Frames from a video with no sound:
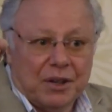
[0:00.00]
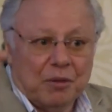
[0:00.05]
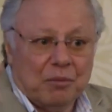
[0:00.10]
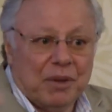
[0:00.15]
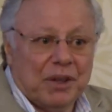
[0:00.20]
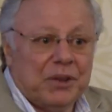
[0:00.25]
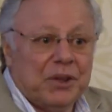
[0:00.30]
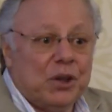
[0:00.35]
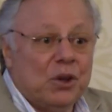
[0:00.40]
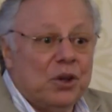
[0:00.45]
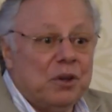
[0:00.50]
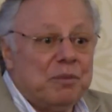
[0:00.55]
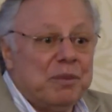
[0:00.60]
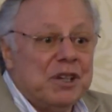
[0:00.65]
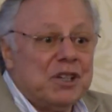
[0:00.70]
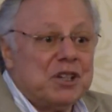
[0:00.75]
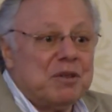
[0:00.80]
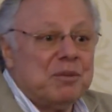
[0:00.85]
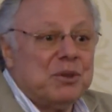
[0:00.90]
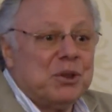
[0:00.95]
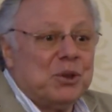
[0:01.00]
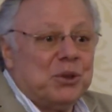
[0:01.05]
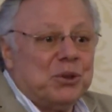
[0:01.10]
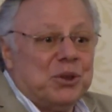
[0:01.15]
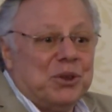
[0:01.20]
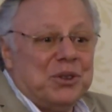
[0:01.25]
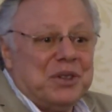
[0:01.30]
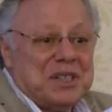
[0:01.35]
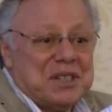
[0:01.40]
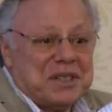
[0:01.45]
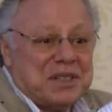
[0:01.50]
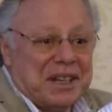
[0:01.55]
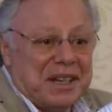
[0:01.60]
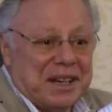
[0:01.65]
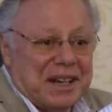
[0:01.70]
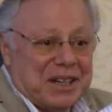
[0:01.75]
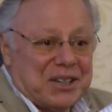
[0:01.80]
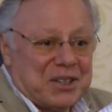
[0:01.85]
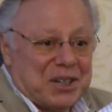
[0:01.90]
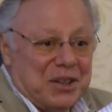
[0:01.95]
but they go on a pilgrimage road on this
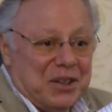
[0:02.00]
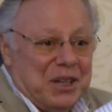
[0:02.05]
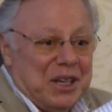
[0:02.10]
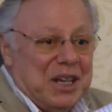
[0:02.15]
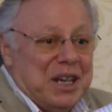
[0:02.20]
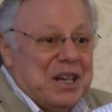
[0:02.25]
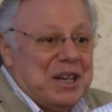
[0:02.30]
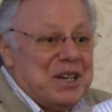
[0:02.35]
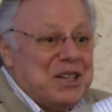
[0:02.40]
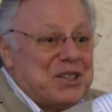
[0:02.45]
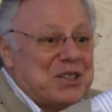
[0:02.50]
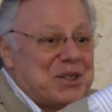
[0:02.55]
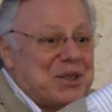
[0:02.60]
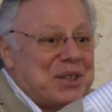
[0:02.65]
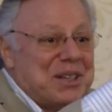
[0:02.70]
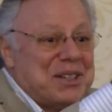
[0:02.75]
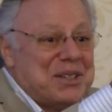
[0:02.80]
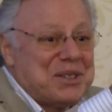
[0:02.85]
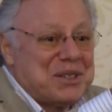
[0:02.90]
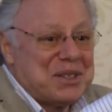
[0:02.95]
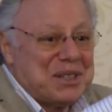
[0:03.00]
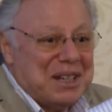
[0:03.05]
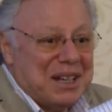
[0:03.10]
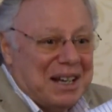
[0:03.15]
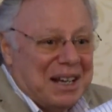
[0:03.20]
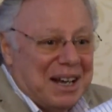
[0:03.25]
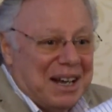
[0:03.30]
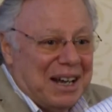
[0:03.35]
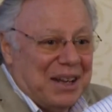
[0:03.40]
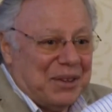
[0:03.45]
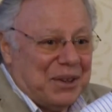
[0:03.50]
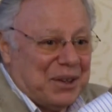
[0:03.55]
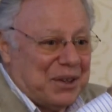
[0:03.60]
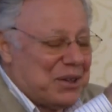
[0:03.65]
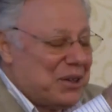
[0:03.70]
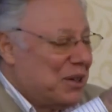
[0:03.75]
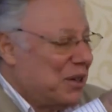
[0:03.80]
direction, reach this other